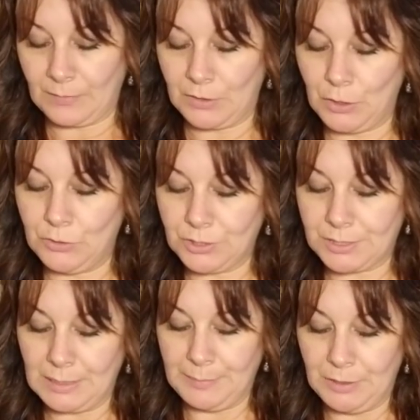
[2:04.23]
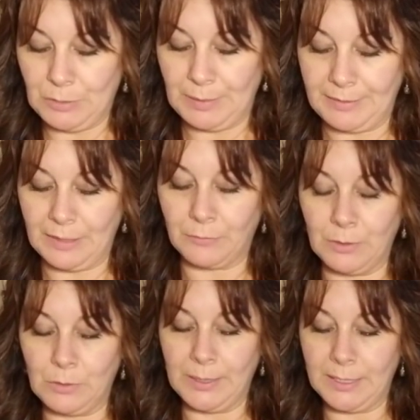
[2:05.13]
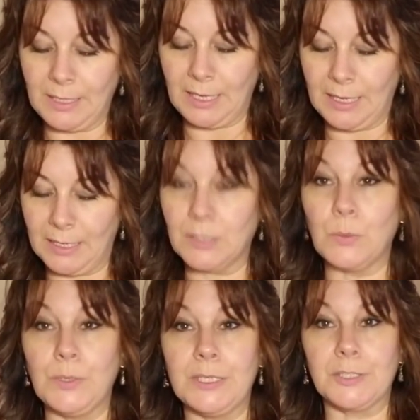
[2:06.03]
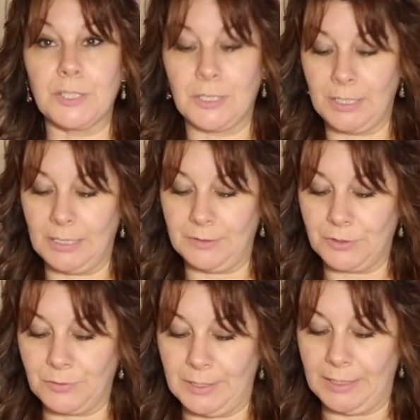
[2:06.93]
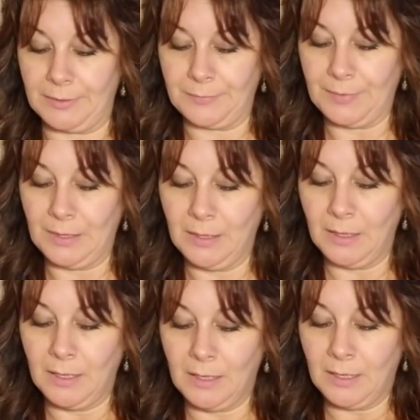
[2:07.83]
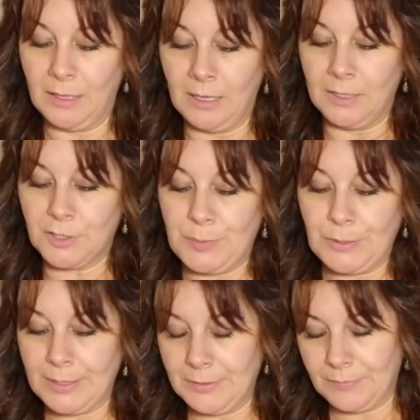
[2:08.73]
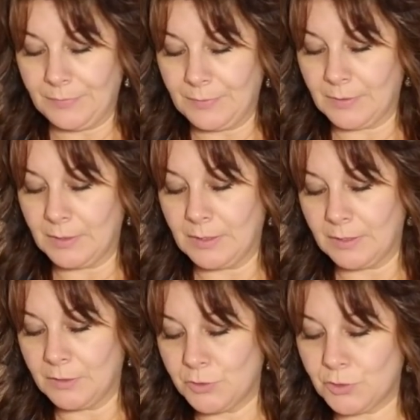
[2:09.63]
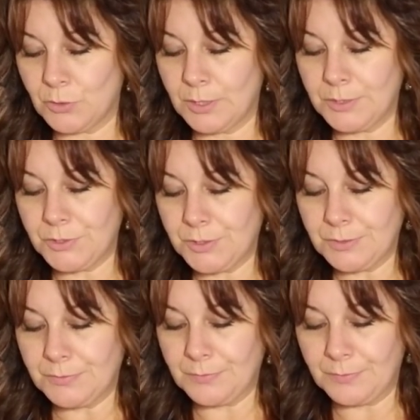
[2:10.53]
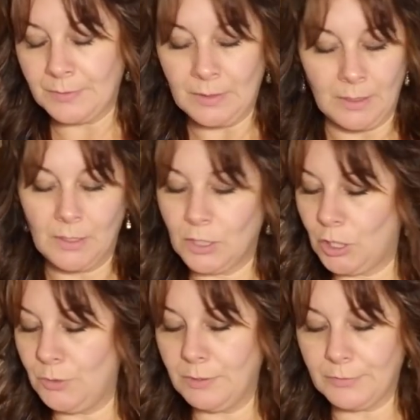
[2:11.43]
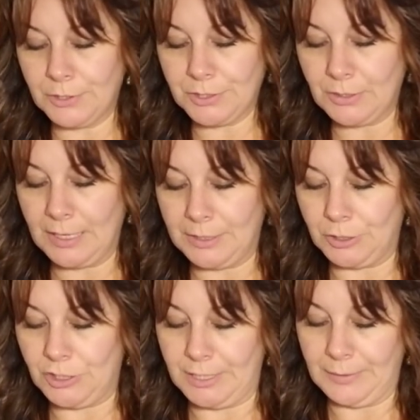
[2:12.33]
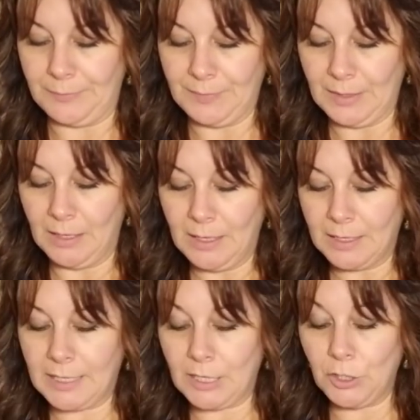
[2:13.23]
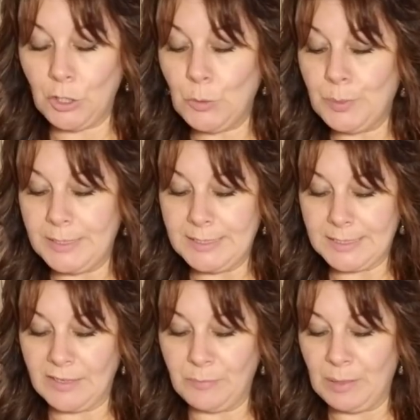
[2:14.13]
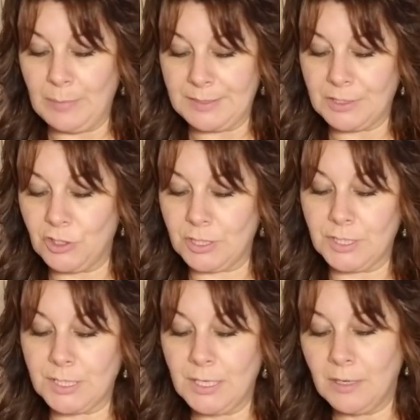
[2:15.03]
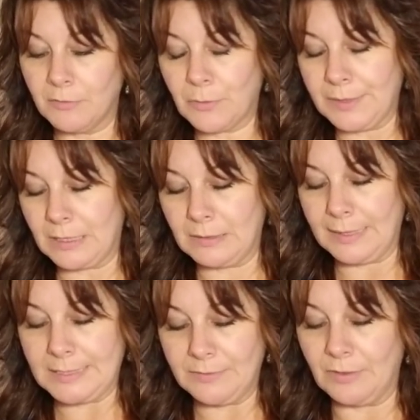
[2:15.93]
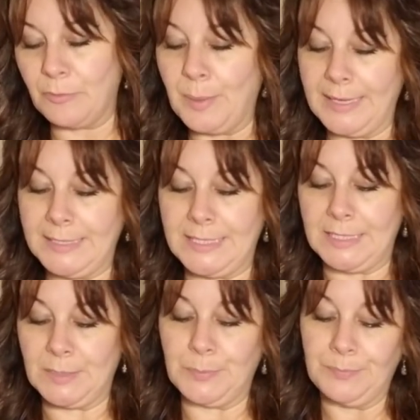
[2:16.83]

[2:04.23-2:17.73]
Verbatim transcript: You just let me do my thing real quick, and we'll get started on this reading. Spirit, Source, Universal Energy, can you please give me messages for the collective of Pisces?